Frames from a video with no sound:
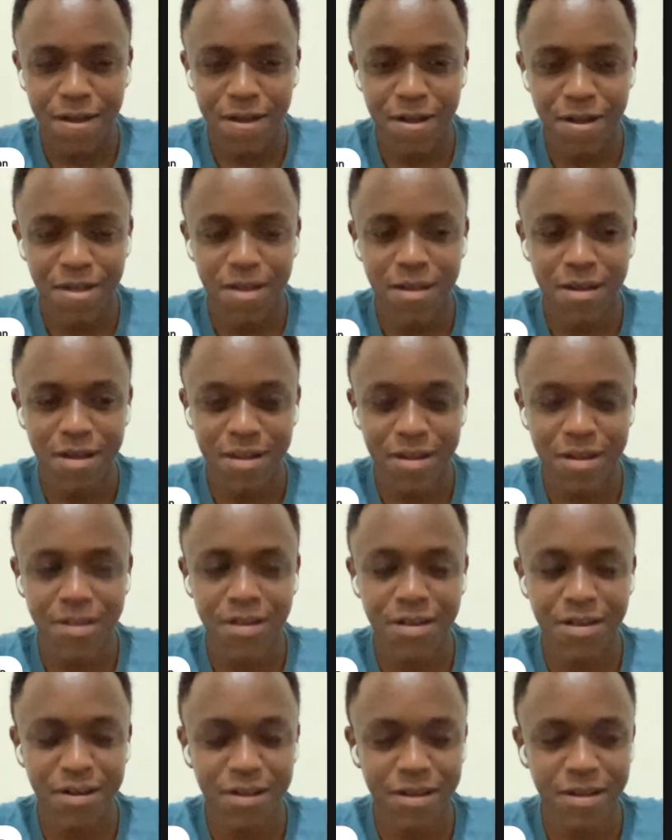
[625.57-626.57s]
Mr.
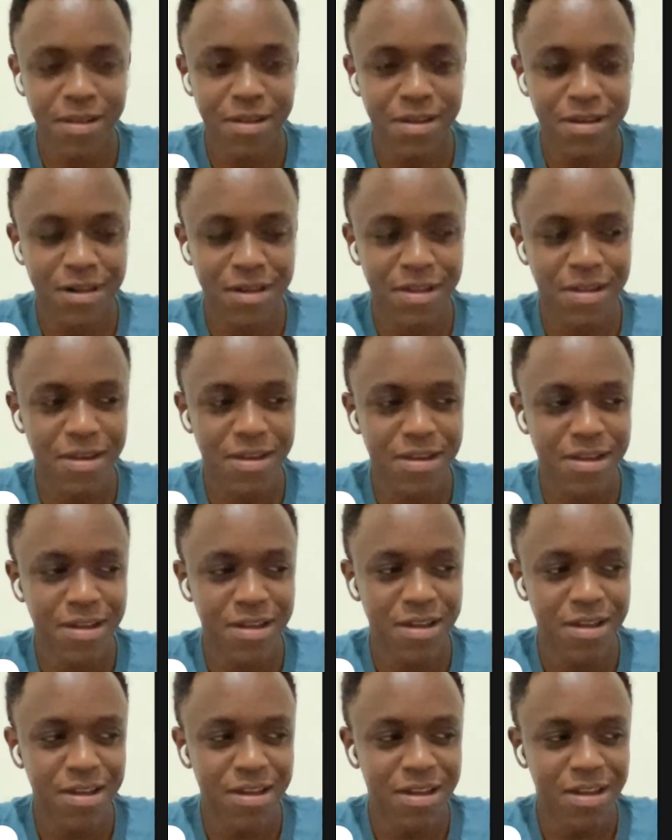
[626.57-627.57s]
Olivia, we can hear you.
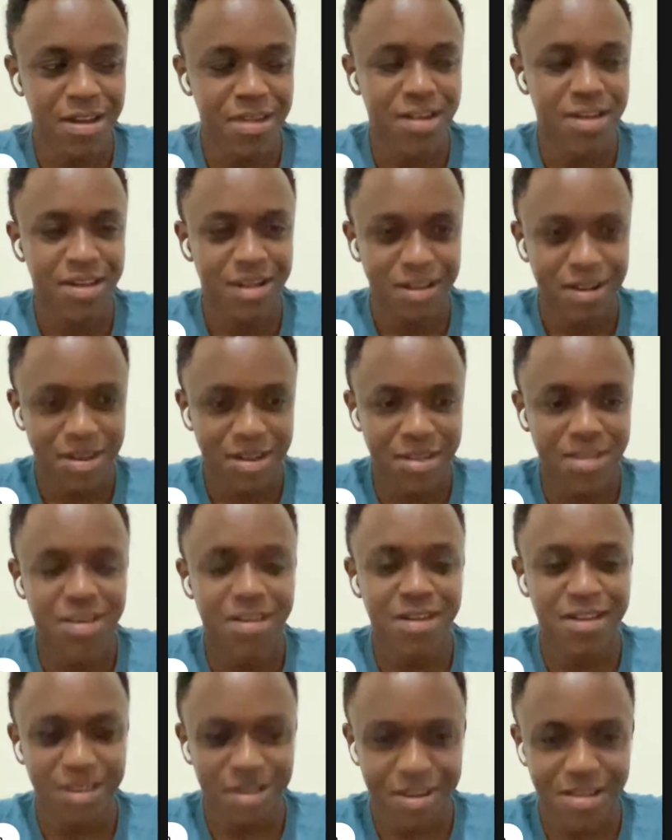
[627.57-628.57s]
Please go on.
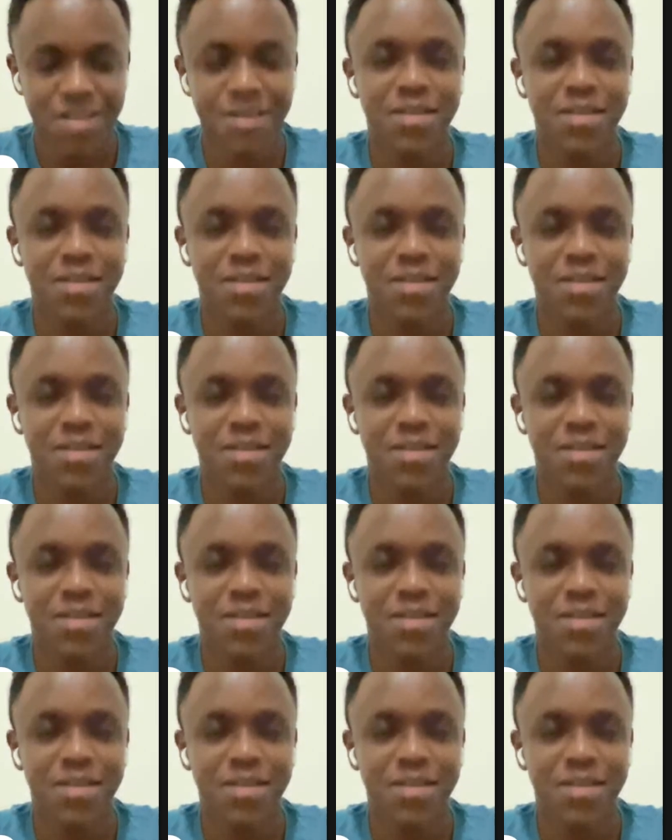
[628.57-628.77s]
Thank you.